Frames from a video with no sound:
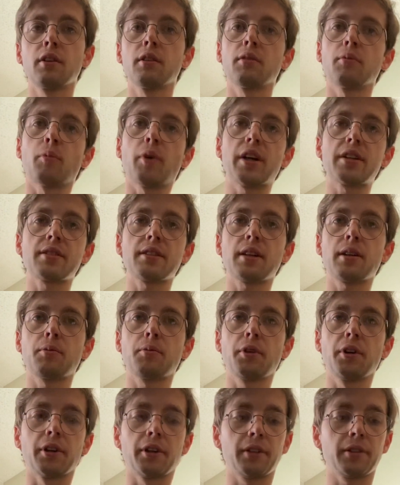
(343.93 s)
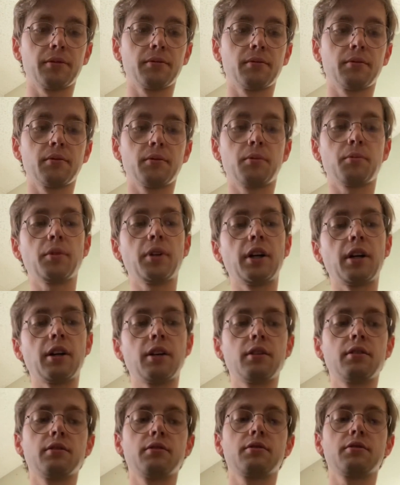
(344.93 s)
Why does that work?
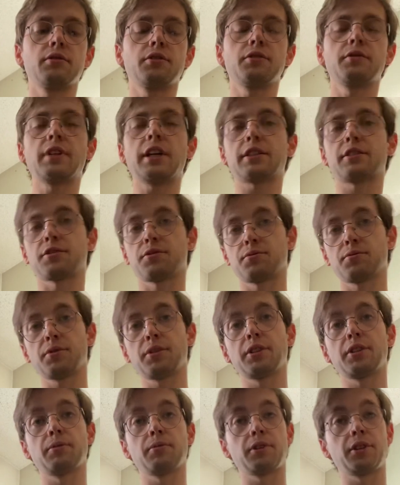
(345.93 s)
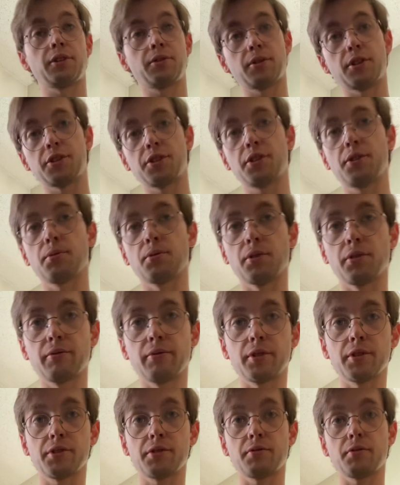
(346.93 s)
Well, you've got this really, really crunchy chord,
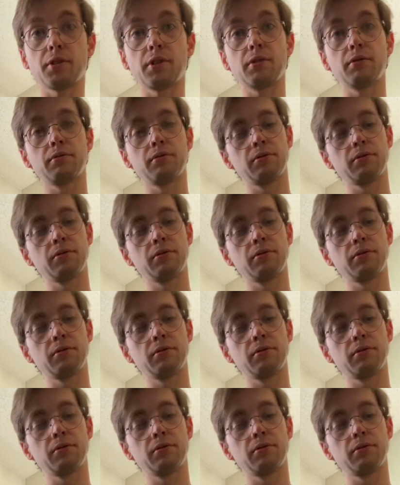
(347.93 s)
first of all.